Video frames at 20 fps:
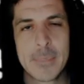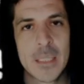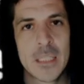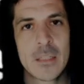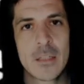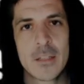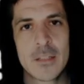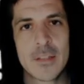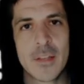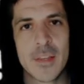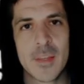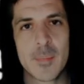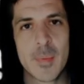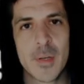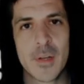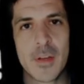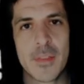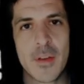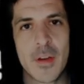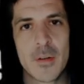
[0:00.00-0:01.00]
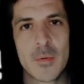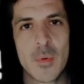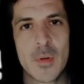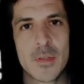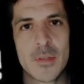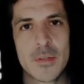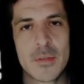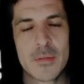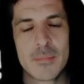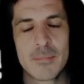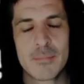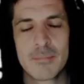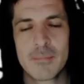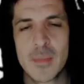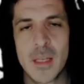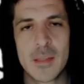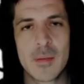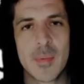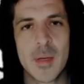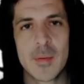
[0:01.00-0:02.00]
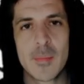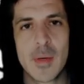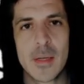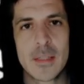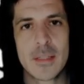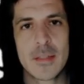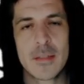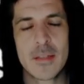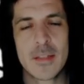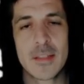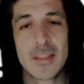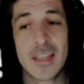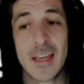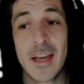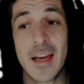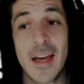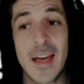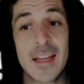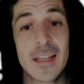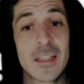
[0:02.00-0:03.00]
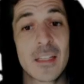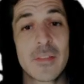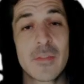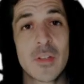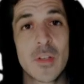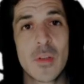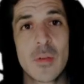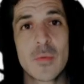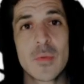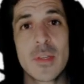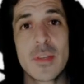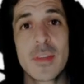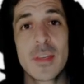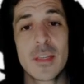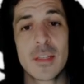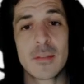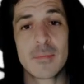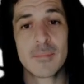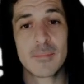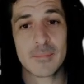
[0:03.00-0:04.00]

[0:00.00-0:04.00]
It's not the bug I thought it was. Not the bane of my existence. I didn't even know that was a thing.